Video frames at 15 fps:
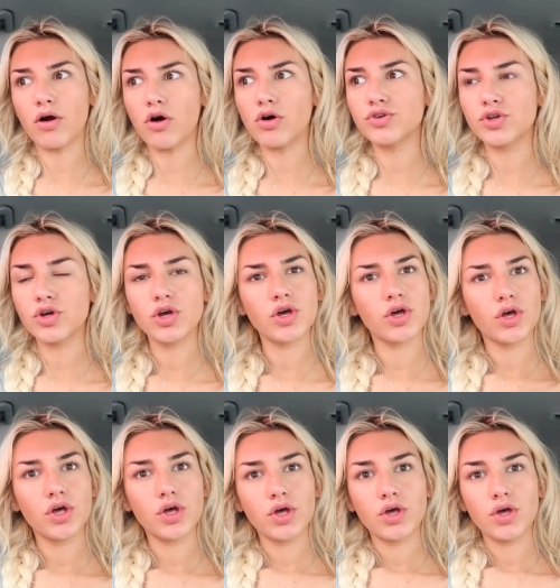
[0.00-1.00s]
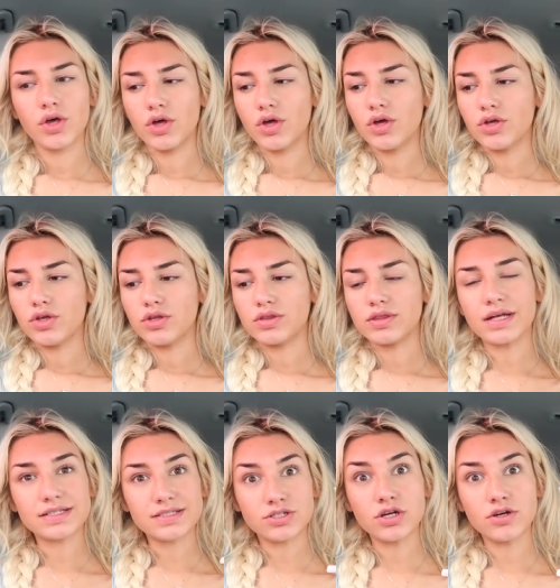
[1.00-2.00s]
God,
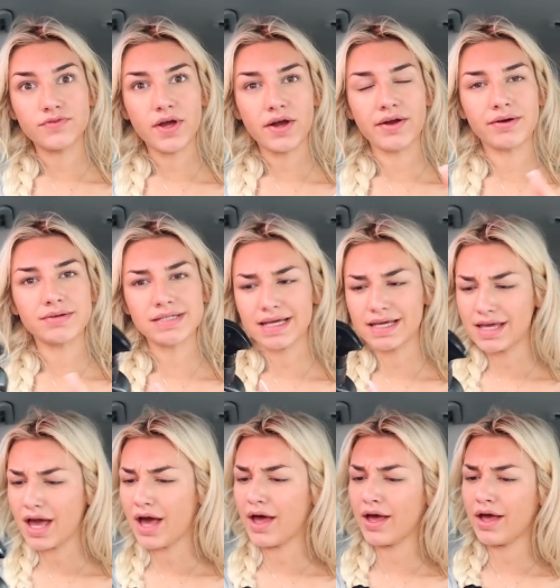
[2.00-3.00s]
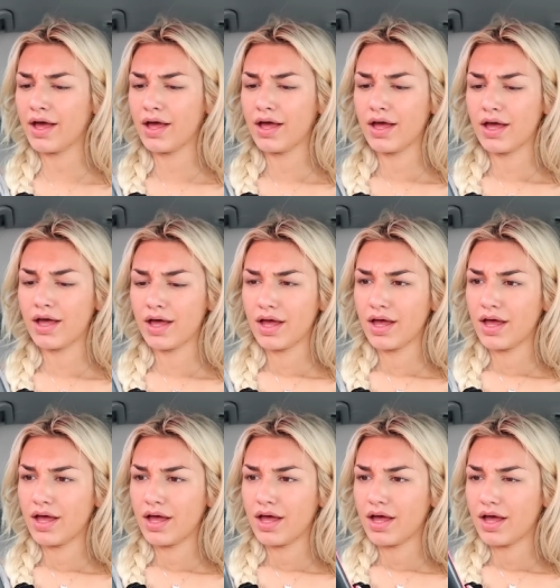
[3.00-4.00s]
that's Snow Fairy. I was like, yeah.
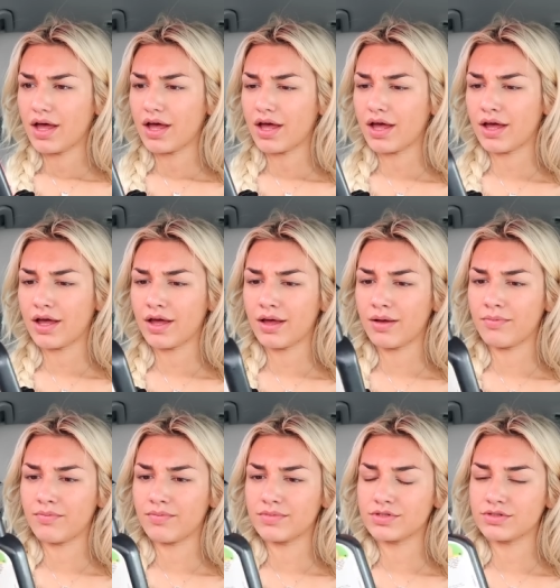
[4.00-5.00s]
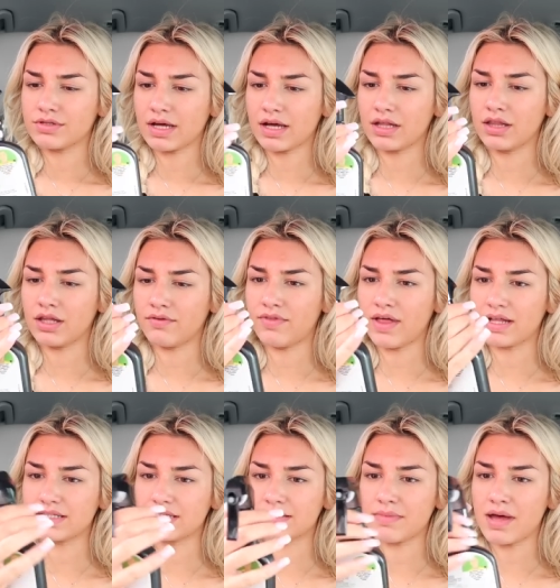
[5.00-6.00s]
Um, she's like, I love
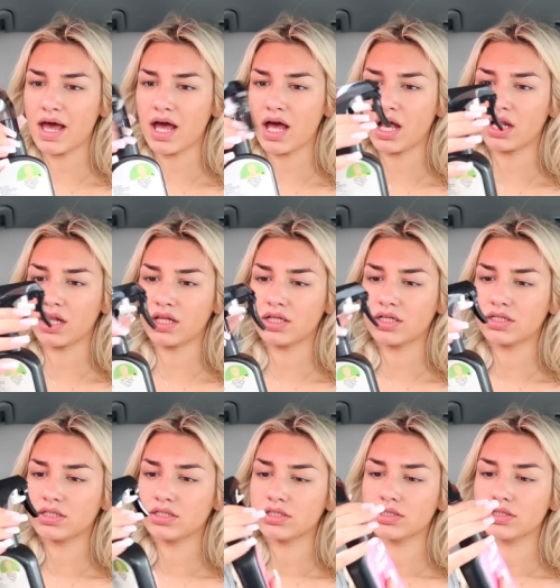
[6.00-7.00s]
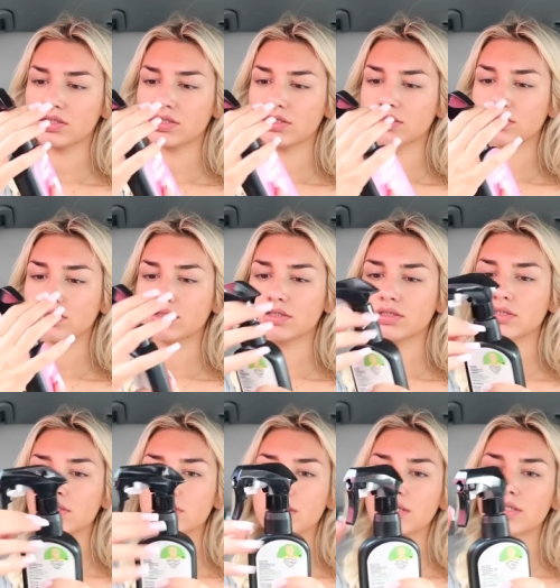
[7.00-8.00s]
that smell. I
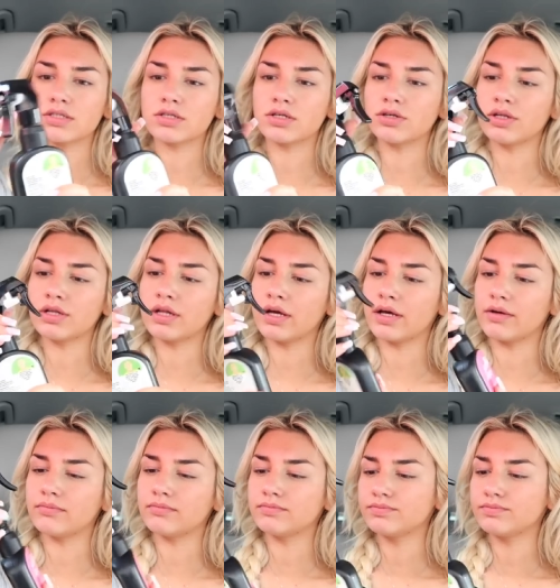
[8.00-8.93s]
was like, it's good, in it?